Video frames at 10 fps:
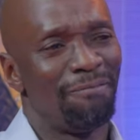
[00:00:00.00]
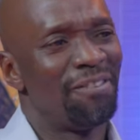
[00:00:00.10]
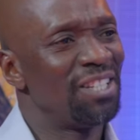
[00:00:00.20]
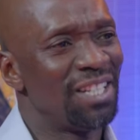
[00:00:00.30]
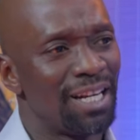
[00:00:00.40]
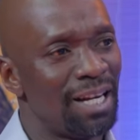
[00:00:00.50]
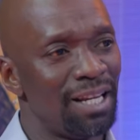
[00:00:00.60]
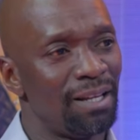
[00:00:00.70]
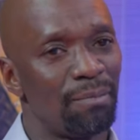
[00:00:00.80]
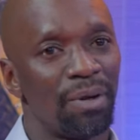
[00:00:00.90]

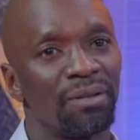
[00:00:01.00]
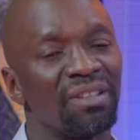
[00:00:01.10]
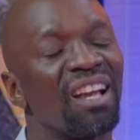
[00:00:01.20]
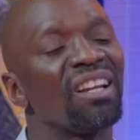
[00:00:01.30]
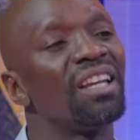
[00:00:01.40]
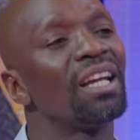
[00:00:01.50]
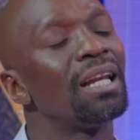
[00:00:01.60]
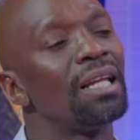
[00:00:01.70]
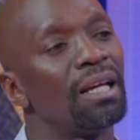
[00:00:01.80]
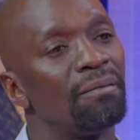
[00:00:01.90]
physically, but
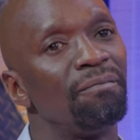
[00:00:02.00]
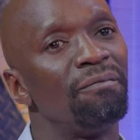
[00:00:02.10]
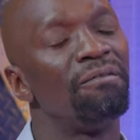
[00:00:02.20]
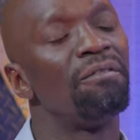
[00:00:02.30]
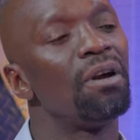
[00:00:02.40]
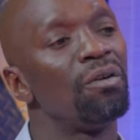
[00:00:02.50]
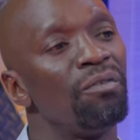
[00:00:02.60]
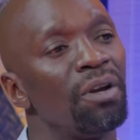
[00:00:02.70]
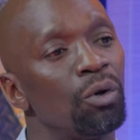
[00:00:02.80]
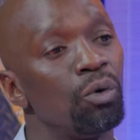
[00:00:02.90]
technically, I'm very,
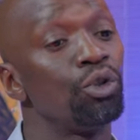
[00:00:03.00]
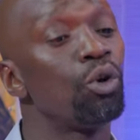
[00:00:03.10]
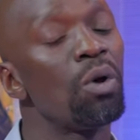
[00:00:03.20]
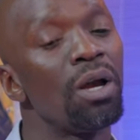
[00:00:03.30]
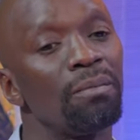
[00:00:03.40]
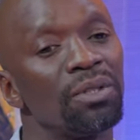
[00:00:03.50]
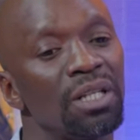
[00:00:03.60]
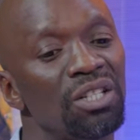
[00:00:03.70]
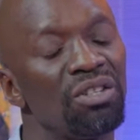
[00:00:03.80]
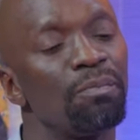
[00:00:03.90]
very good. The way I'm
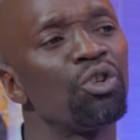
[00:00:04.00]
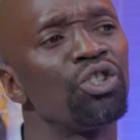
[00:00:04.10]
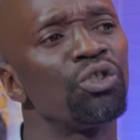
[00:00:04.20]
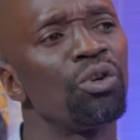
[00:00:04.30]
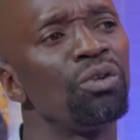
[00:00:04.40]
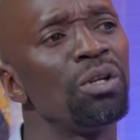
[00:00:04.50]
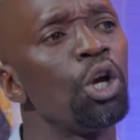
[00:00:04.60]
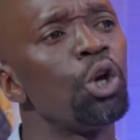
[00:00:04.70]
saying this position,